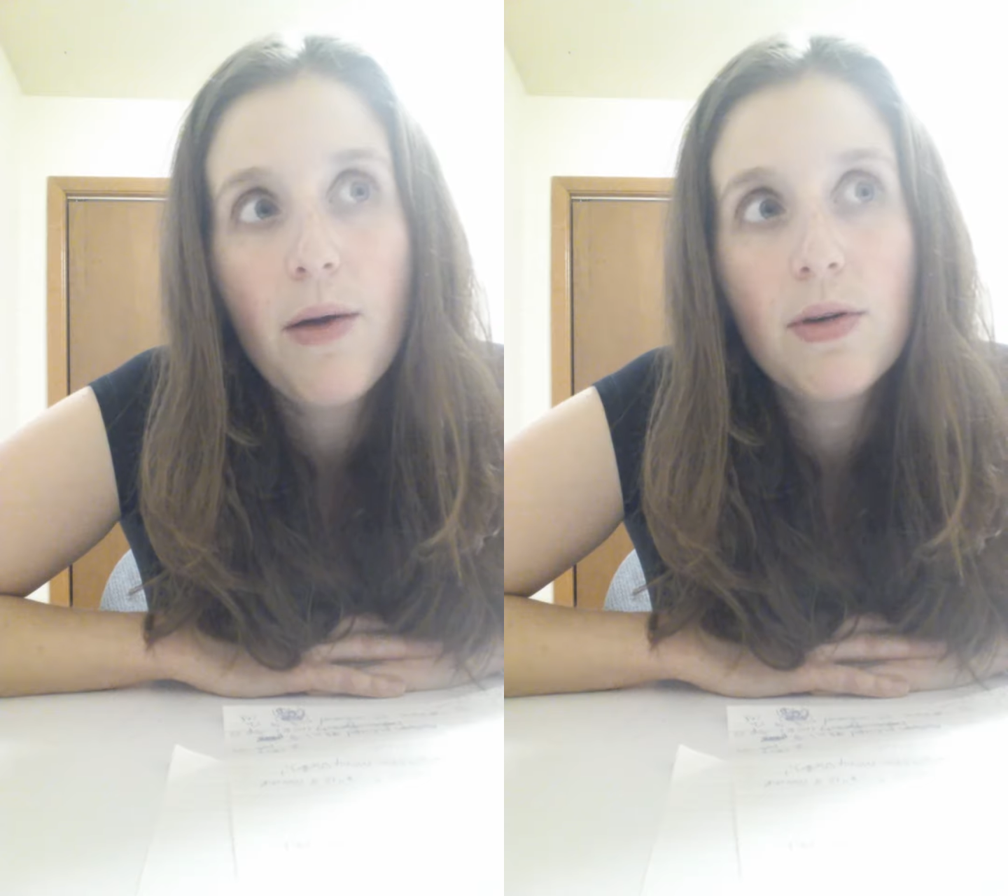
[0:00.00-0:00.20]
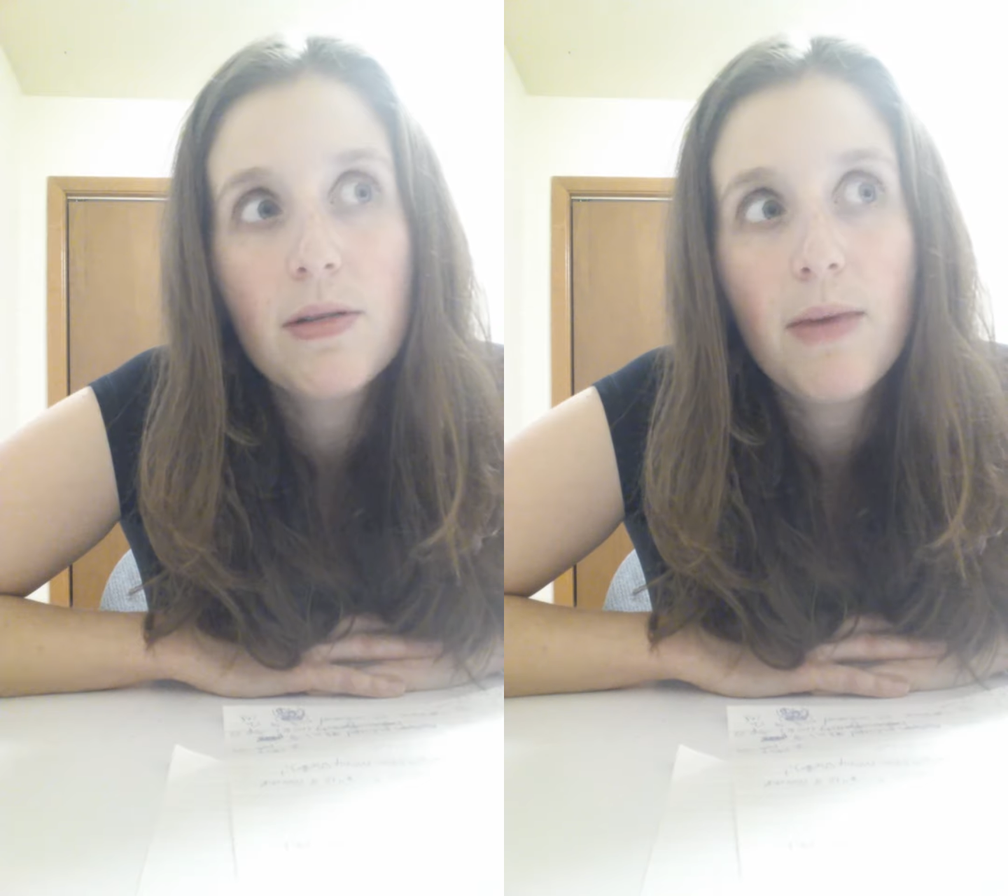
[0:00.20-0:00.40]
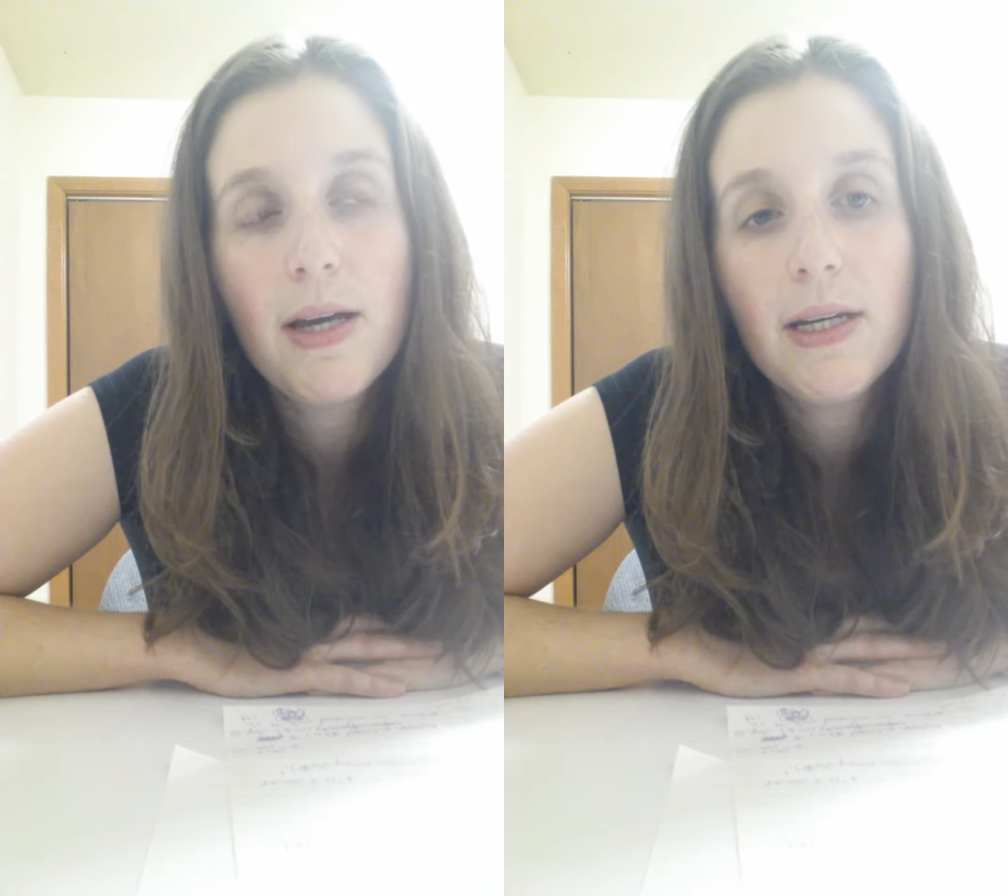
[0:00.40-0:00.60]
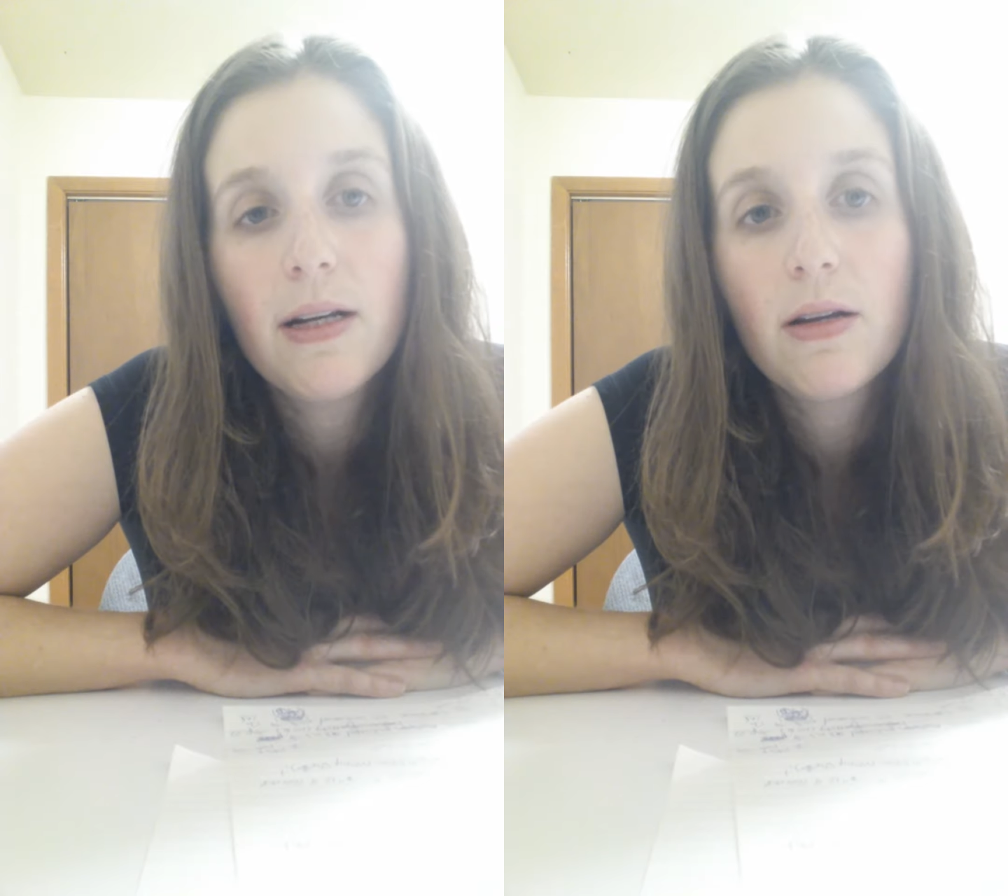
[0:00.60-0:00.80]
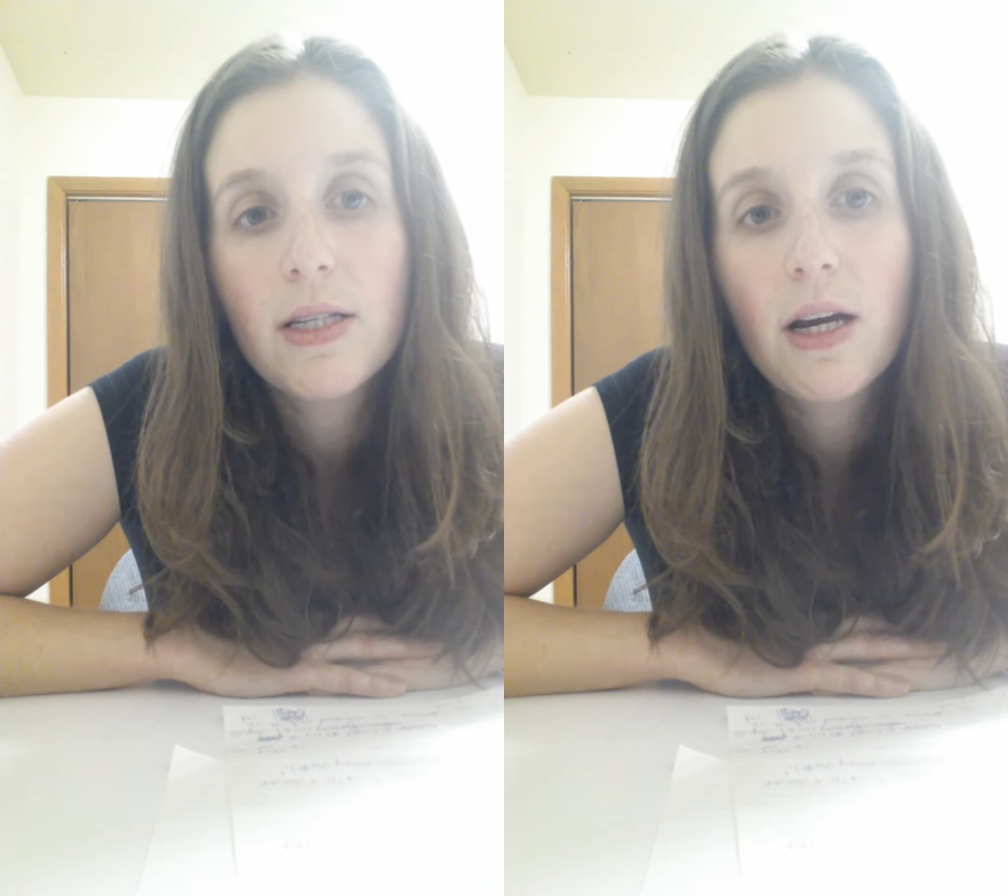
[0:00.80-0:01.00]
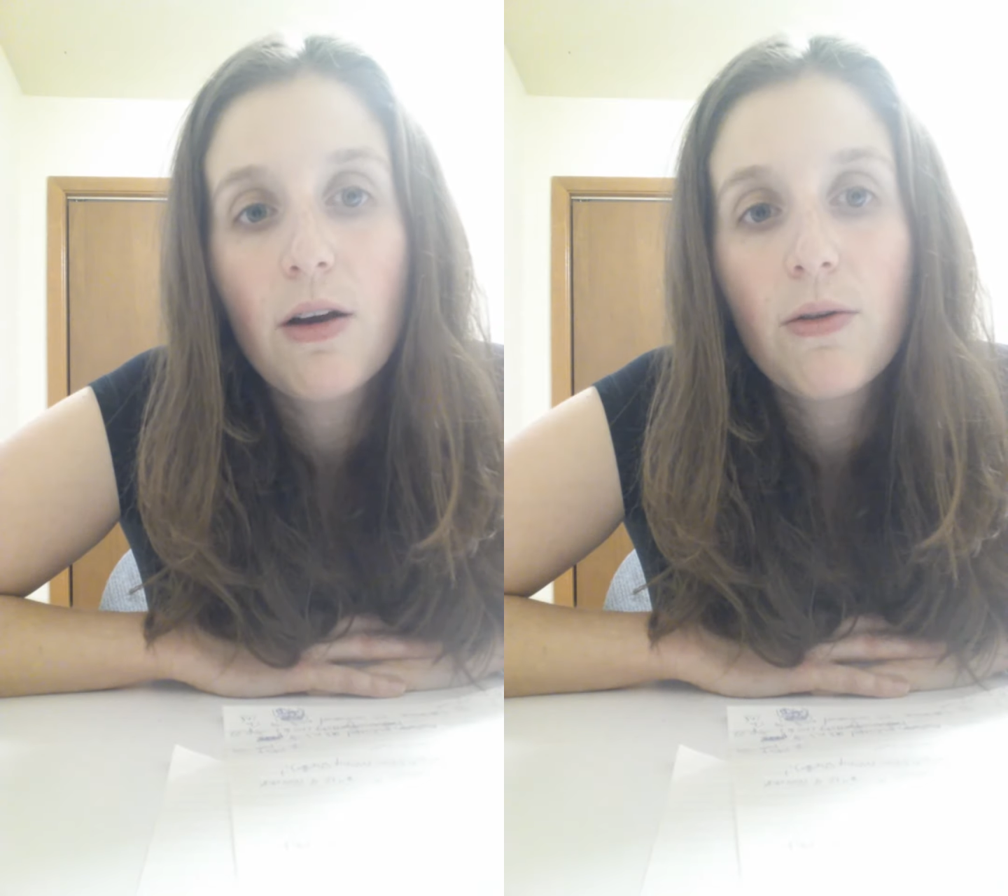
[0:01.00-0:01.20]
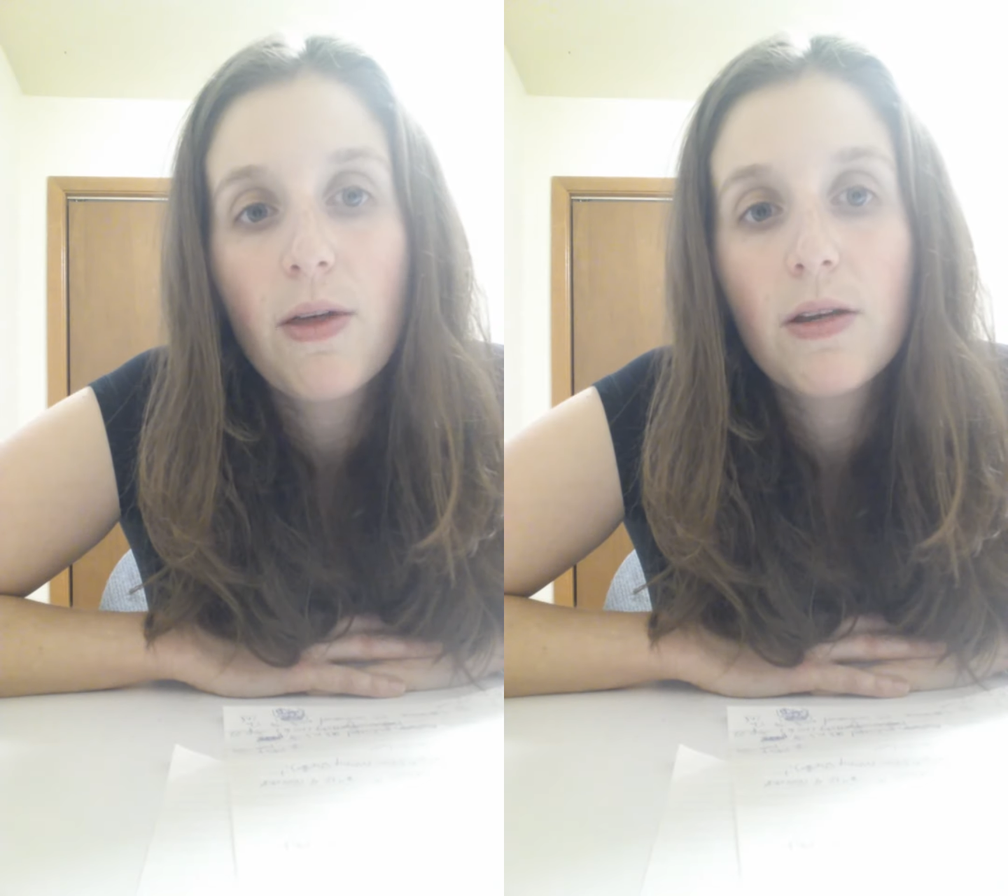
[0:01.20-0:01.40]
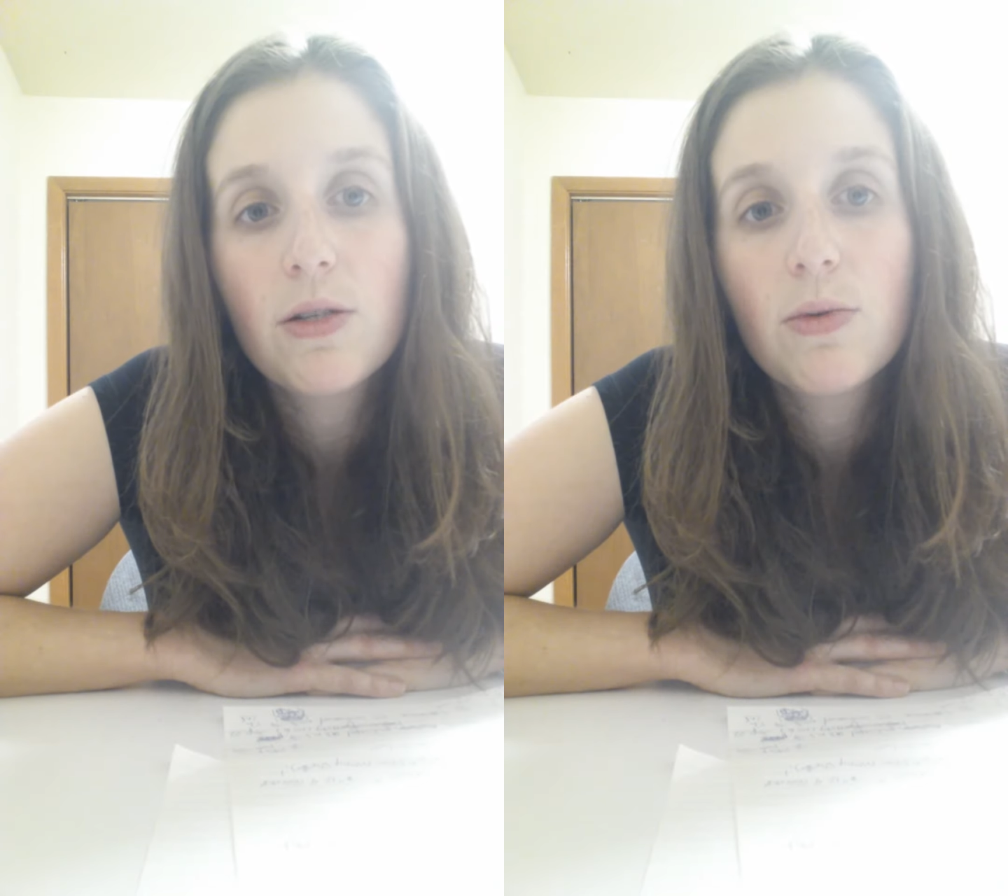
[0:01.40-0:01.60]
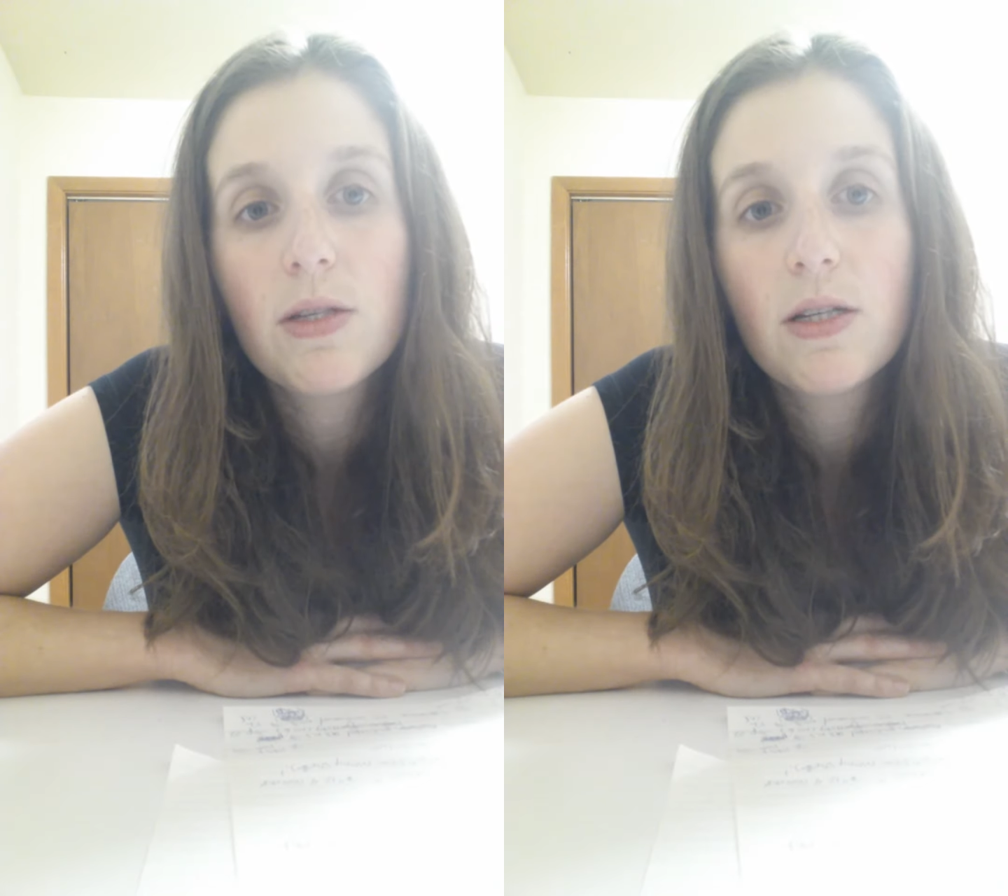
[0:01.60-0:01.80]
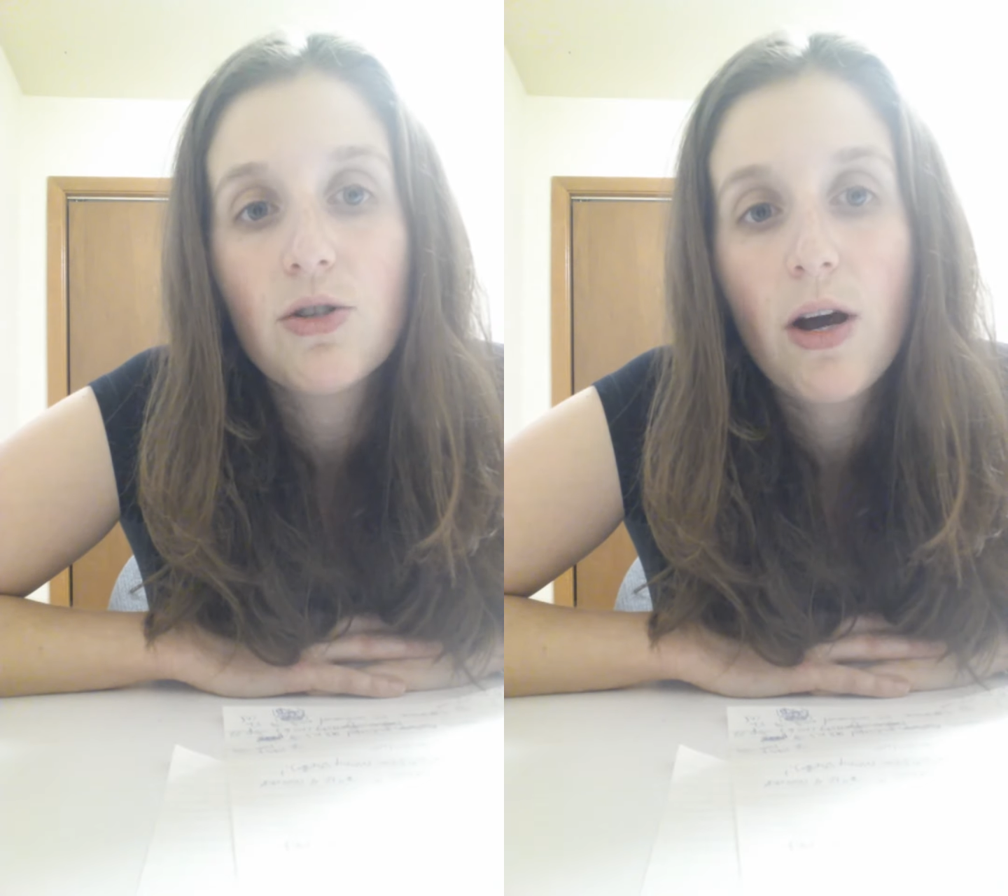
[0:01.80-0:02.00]
was mandated in Ontario that this
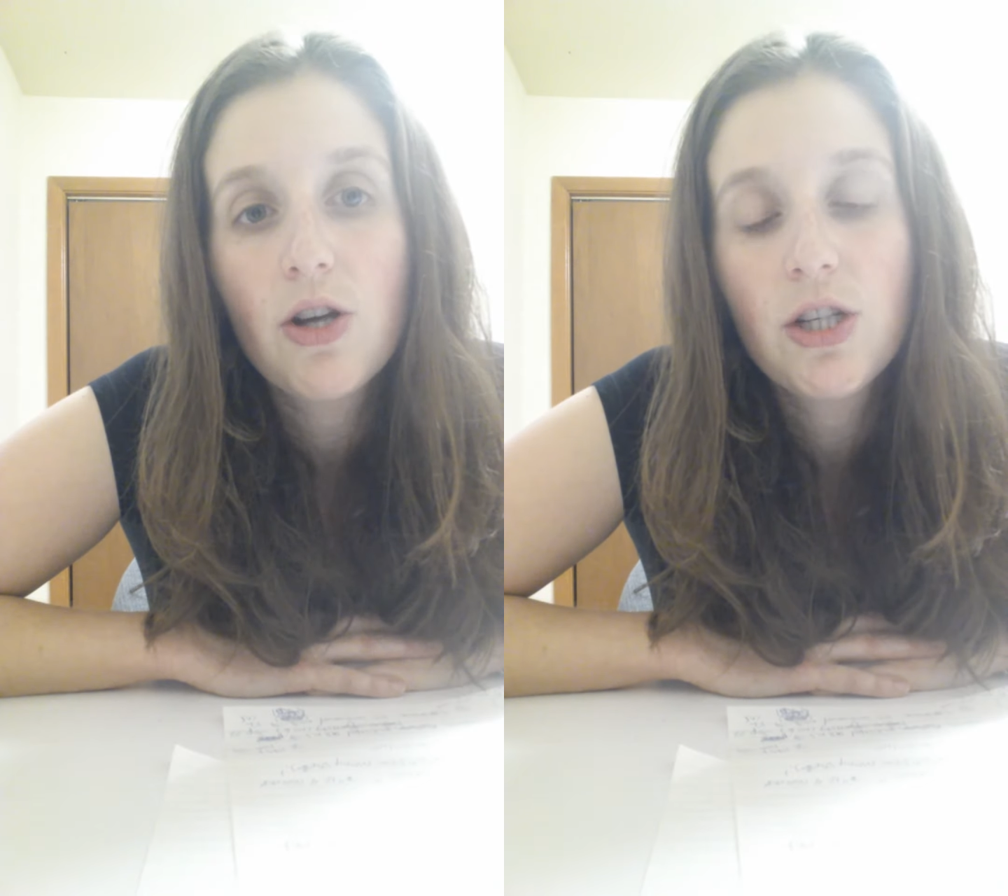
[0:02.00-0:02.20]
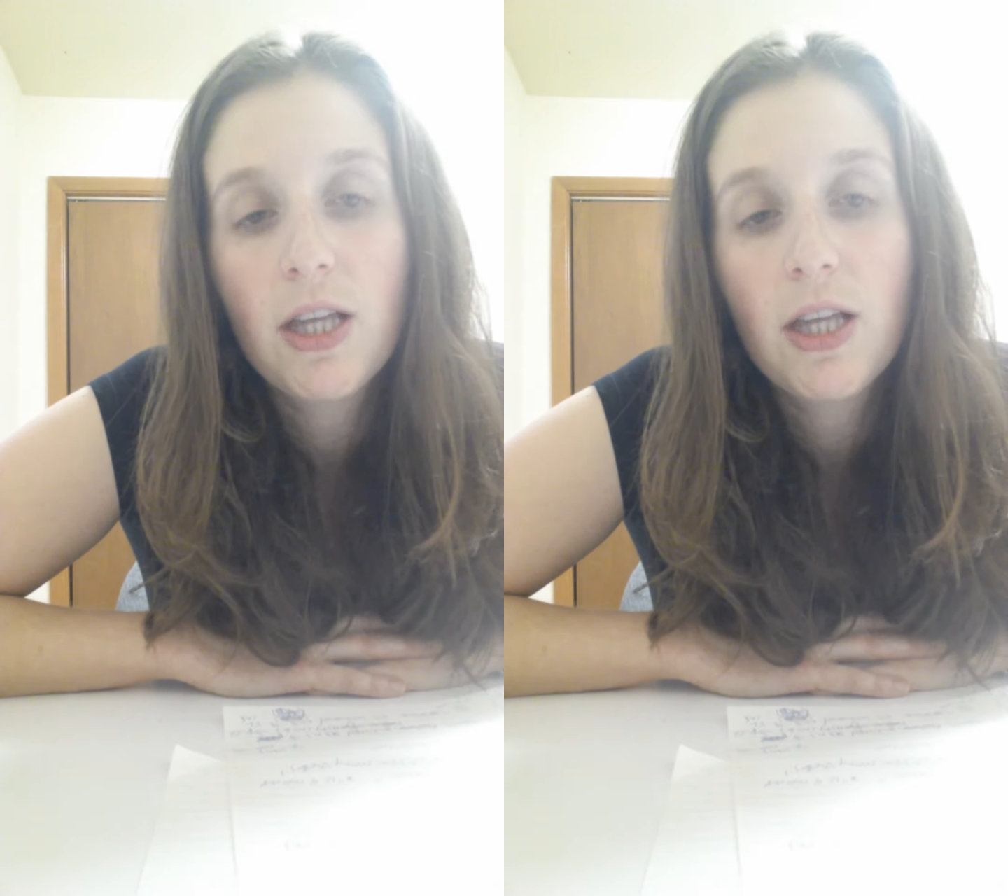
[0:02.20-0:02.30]
was the strategy